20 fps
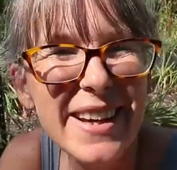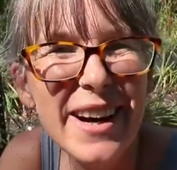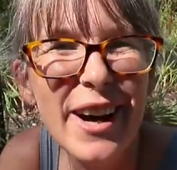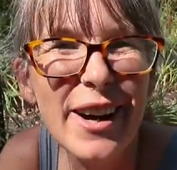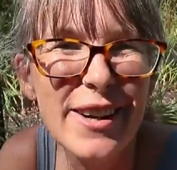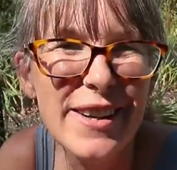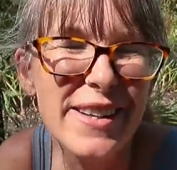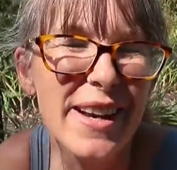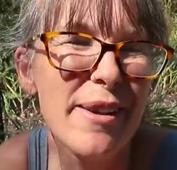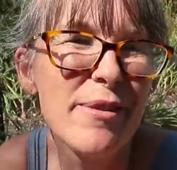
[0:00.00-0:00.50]
the
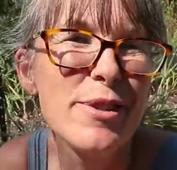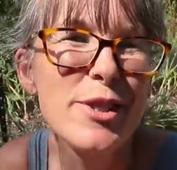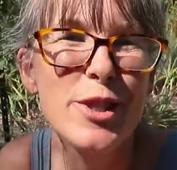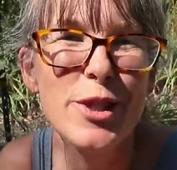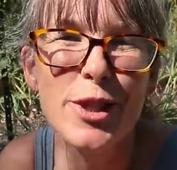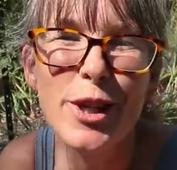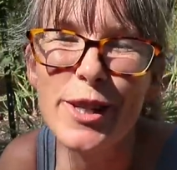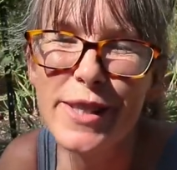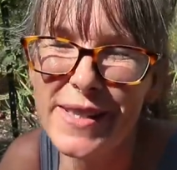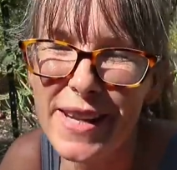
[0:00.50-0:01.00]
garden. I was
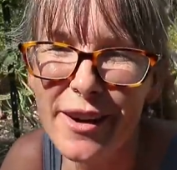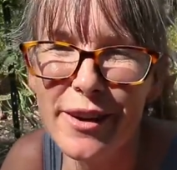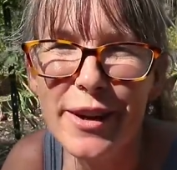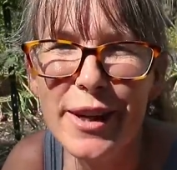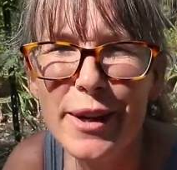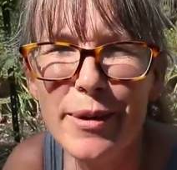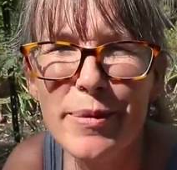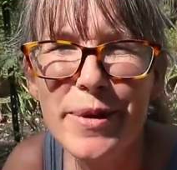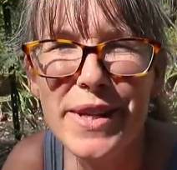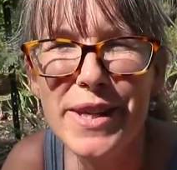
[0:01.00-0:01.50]
just out
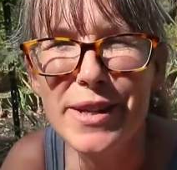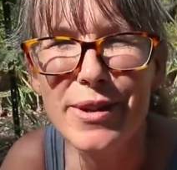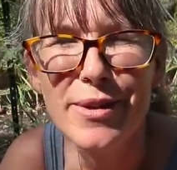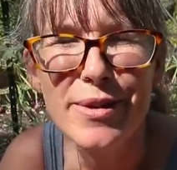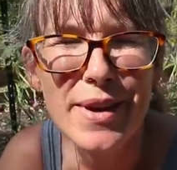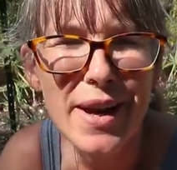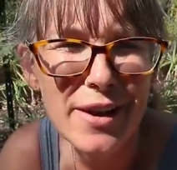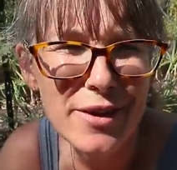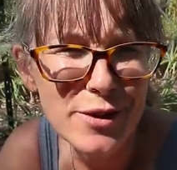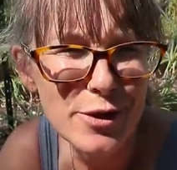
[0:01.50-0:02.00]
here with you
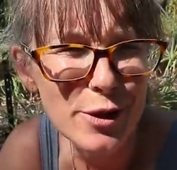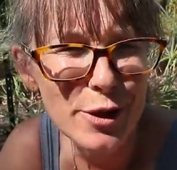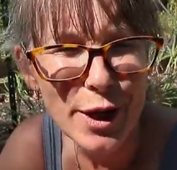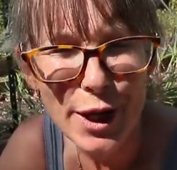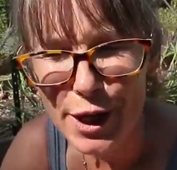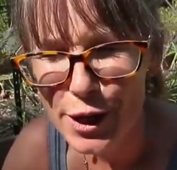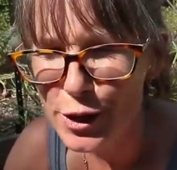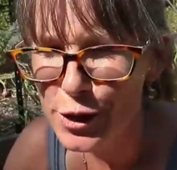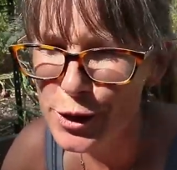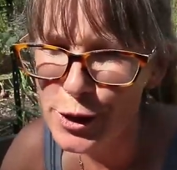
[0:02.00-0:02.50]

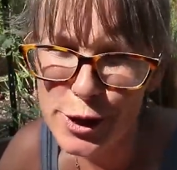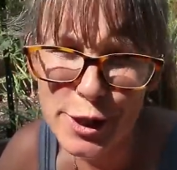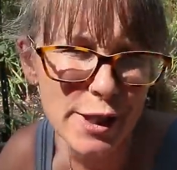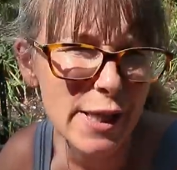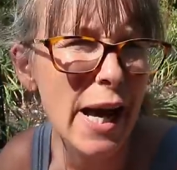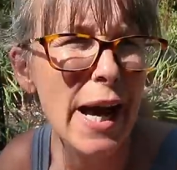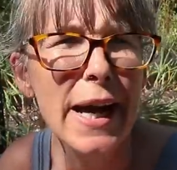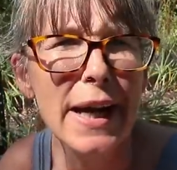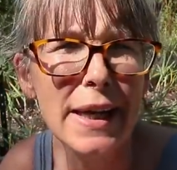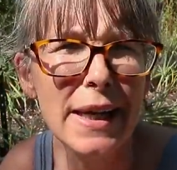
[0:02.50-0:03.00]
yesterday, just
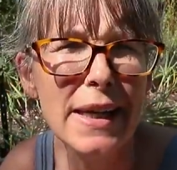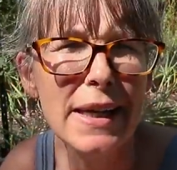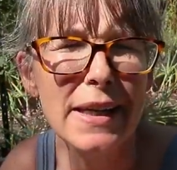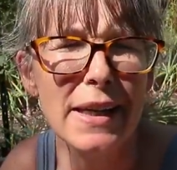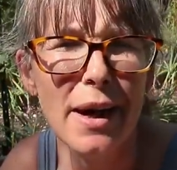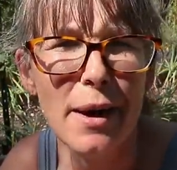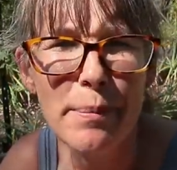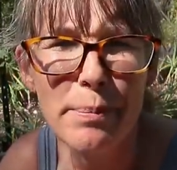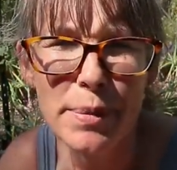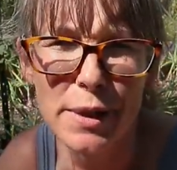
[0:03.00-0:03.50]

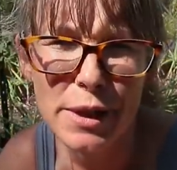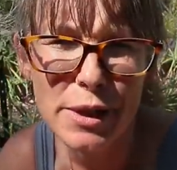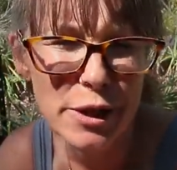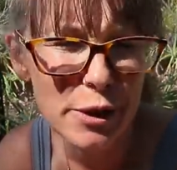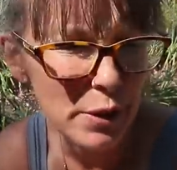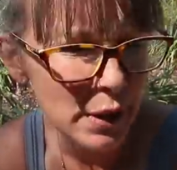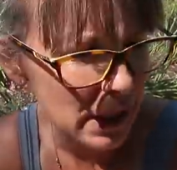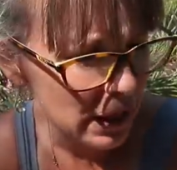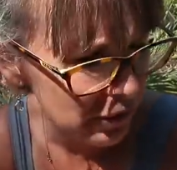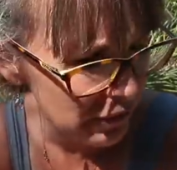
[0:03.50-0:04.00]
tidying up and
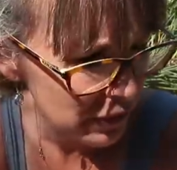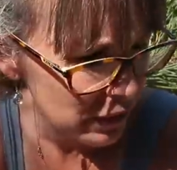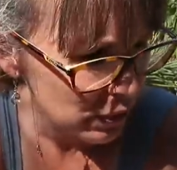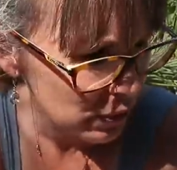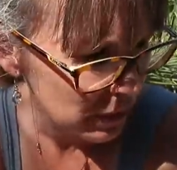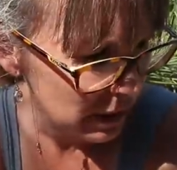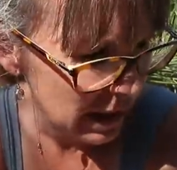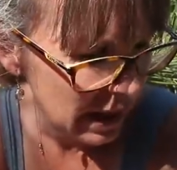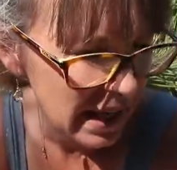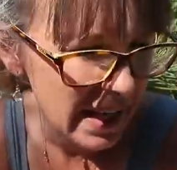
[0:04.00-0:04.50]
doing a few
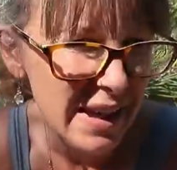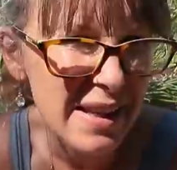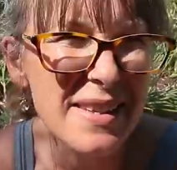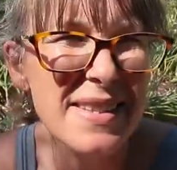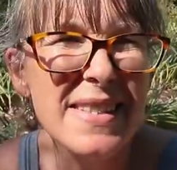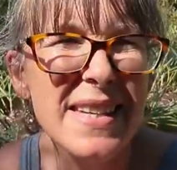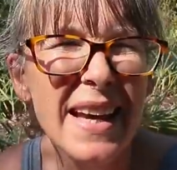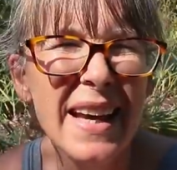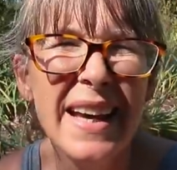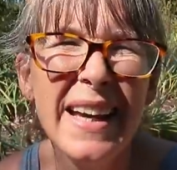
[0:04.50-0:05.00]

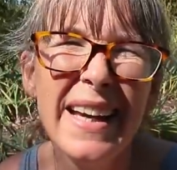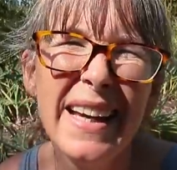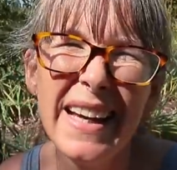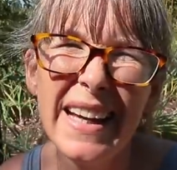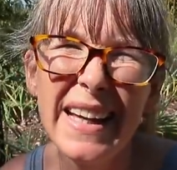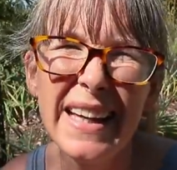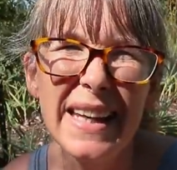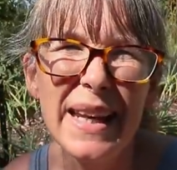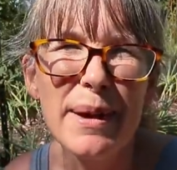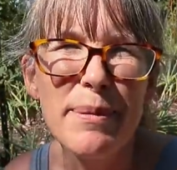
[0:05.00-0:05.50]
things.
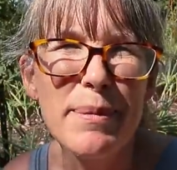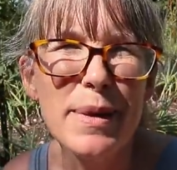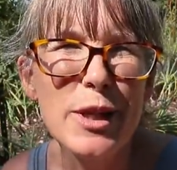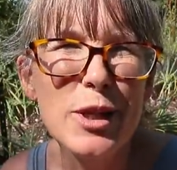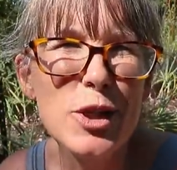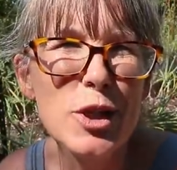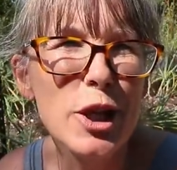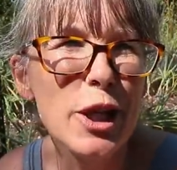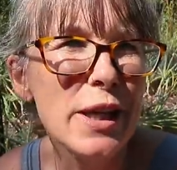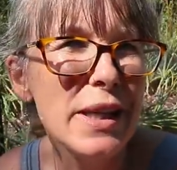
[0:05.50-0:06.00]
And I
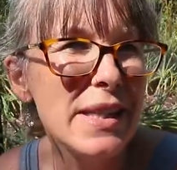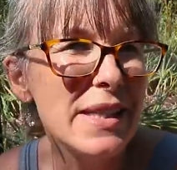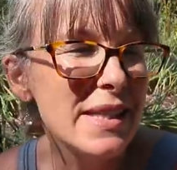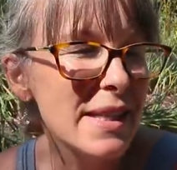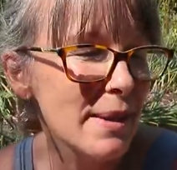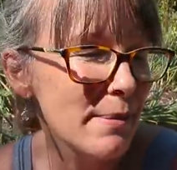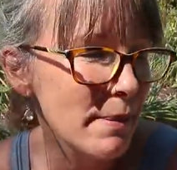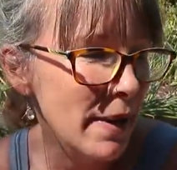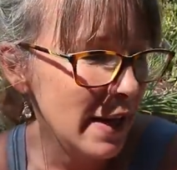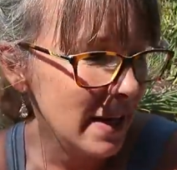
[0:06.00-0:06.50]

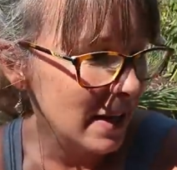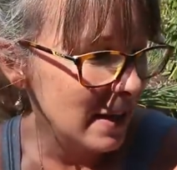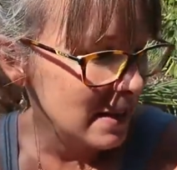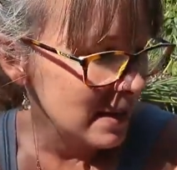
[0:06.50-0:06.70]
mentioned my